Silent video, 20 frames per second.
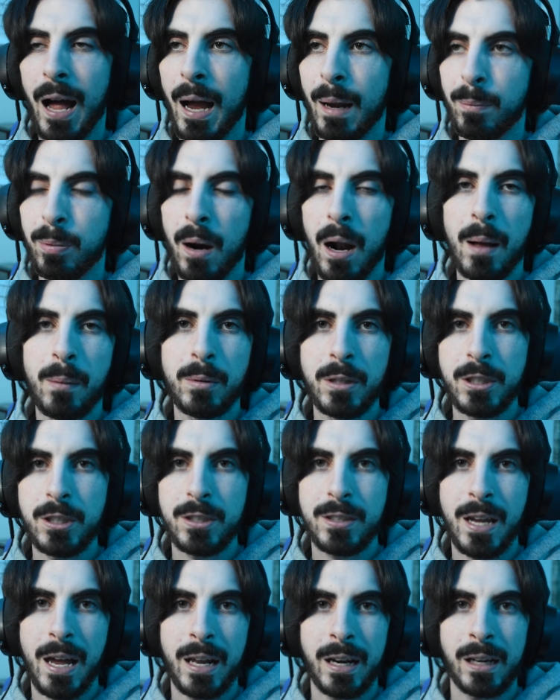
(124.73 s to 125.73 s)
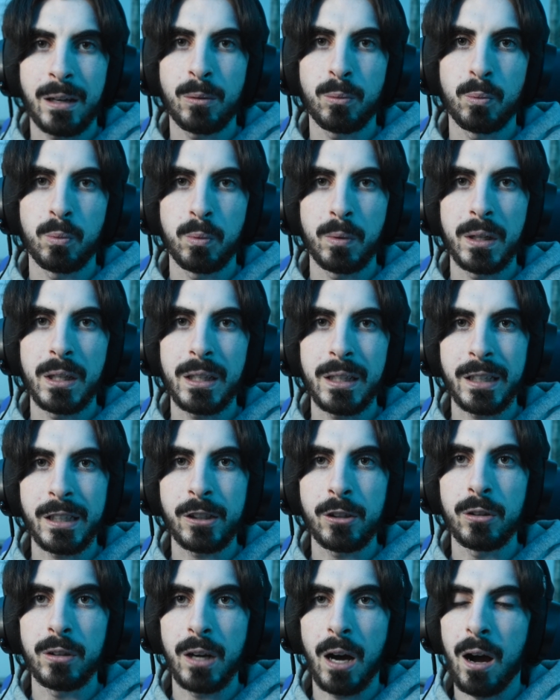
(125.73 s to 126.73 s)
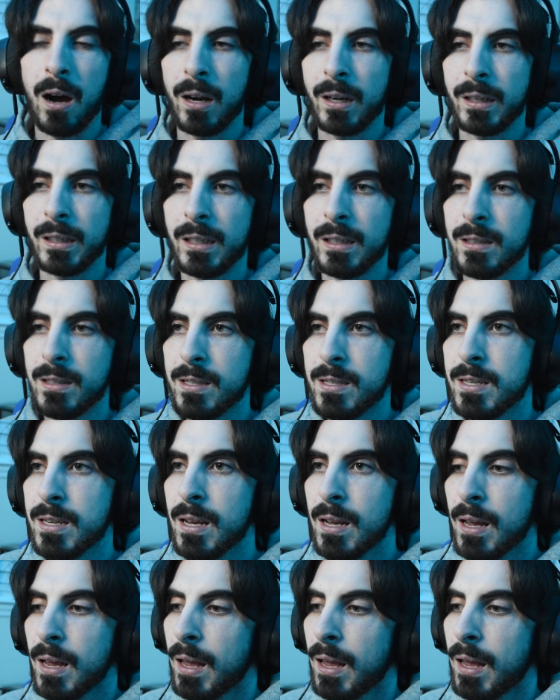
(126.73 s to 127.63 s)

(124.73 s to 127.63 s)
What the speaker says: I probably just had a really good audience,